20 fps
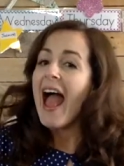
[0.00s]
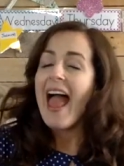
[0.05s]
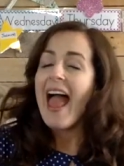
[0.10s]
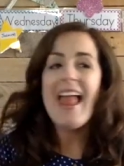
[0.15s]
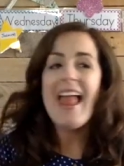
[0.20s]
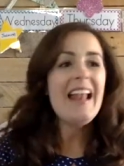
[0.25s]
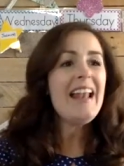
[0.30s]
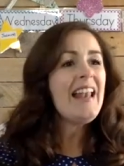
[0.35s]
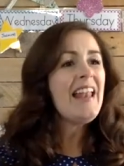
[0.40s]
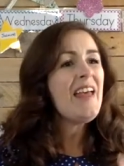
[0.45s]

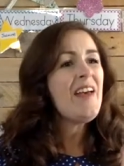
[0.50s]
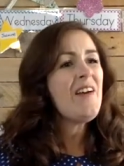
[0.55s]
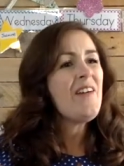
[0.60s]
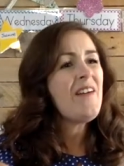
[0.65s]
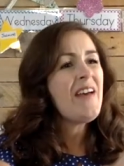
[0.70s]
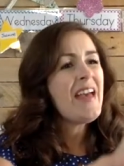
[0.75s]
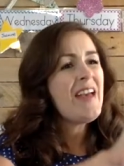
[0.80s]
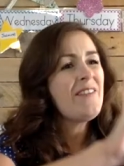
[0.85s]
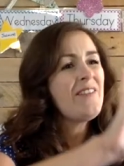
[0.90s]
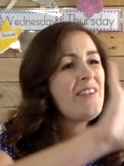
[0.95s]

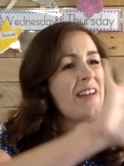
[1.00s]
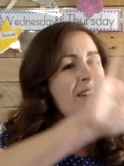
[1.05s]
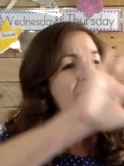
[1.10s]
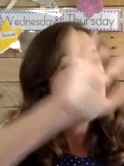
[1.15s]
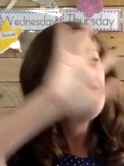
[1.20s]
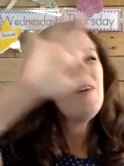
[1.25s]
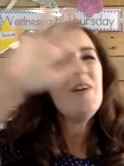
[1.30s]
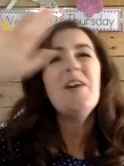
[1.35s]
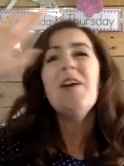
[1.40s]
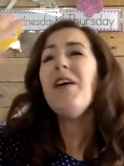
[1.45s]
Hello,
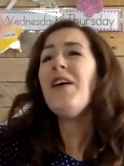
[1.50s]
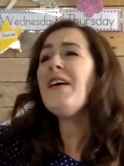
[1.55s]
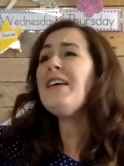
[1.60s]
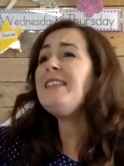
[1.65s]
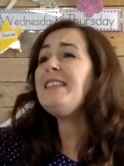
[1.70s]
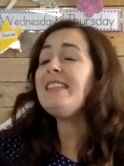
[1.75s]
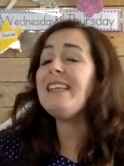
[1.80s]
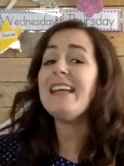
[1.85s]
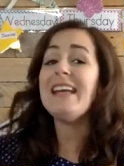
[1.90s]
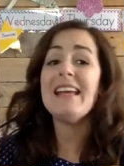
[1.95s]

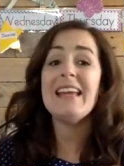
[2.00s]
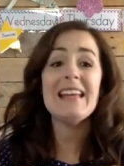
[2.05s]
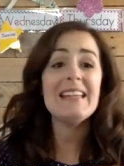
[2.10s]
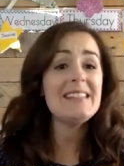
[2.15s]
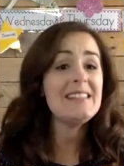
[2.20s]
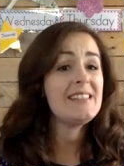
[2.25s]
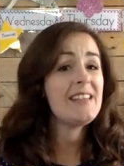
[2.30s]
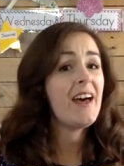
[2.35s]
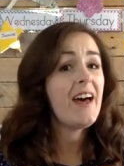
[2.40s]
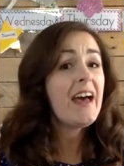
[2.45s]
everybody,
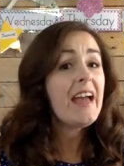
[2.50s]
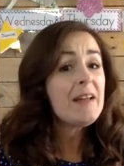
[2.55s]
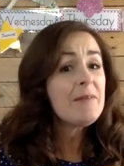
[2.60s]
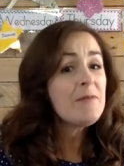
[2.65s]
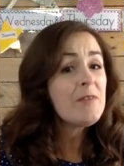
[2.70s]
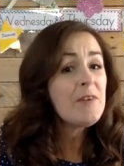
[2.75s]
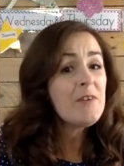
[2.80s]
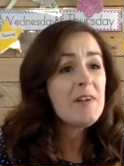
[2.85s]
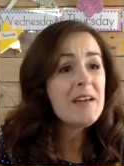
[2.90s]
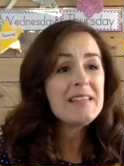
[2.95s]
it's
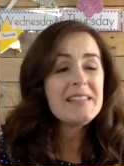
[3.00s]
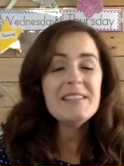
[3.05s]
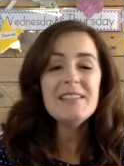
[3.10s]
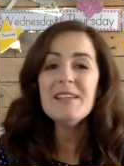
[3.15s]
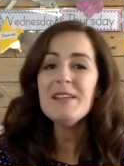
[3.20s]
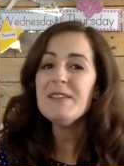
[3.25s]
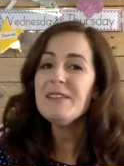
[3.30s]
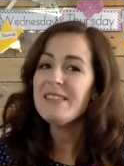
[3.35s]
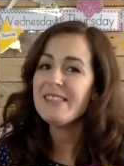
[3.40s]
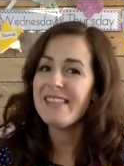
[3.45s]
time for us
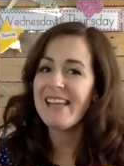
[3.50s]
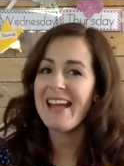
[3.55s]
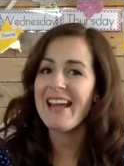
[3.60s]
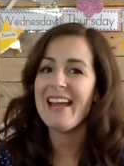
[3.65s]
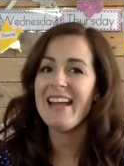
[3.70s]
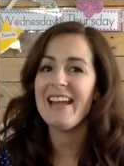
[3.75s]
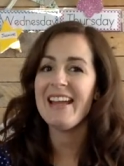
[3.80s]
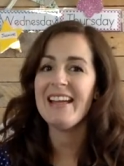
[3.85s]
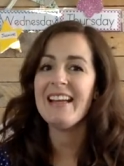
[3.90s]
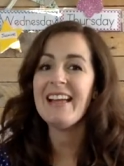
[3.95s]
to
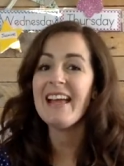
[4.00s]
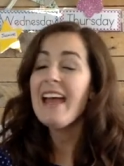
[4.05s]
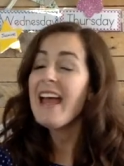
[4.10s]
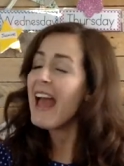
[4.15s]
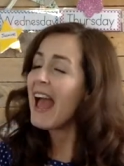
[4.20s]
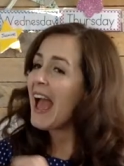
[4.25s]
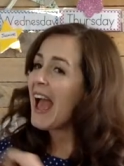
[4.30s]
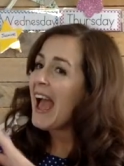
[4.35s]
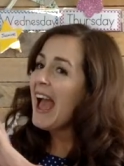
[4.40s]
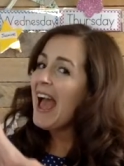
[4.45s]
sing.
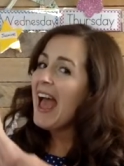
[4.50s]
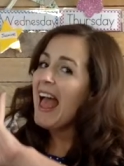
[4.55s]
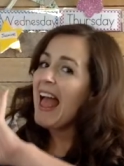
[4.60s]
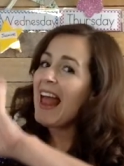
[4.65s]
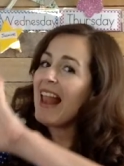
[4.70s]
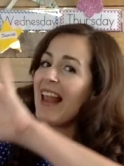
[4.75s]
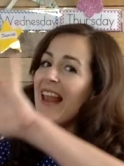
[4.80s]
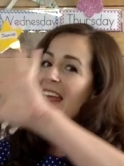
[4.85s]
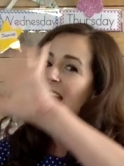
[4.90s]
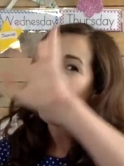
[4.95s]

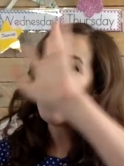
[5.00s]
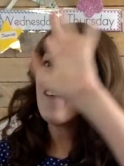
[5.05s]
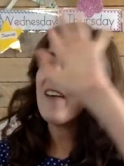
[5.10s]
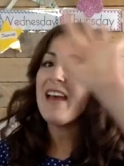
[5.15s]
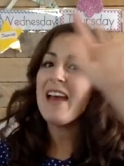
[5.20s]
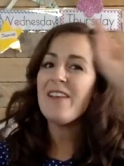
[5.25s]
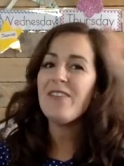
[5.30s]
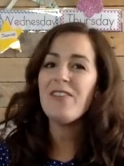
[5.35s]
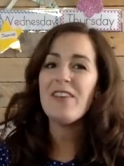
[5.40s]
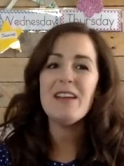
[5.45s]
Hello,
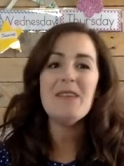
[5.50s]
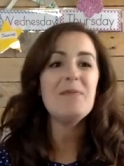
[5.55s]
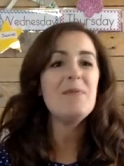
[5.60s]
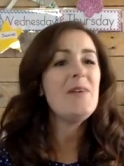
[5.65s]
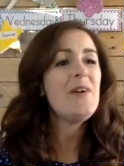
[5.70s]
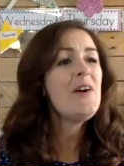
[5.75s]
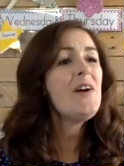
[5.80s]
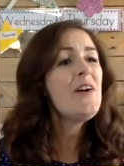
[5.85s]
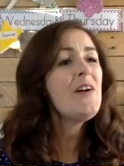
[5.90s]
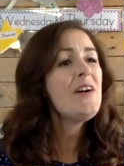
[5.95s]

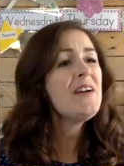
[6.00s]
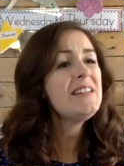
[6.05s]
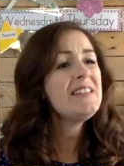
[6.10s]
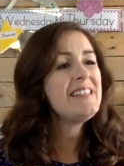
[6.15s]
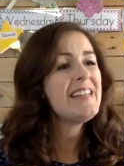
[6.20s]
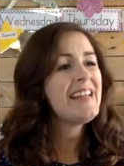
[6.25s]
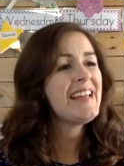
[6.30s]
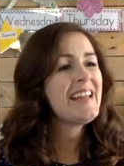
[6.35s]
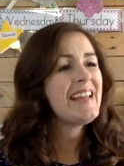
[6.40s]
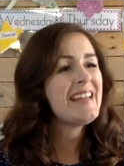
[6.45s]

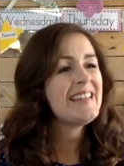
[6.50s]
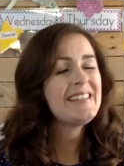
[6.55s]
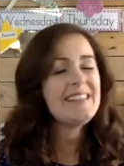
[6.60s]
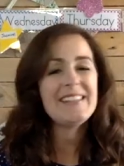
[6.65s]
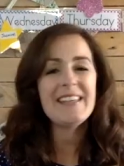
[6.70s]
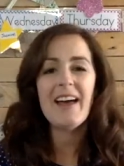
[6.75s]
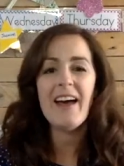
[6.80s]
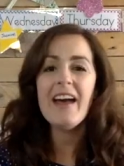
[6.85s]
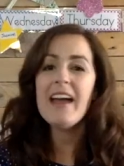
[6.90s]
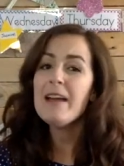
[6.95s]
everybody,
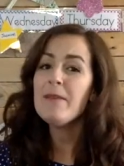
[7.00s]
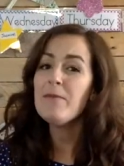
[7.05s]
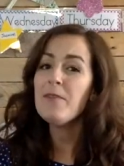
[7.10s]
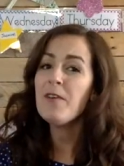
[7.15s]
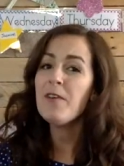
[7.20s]
it's time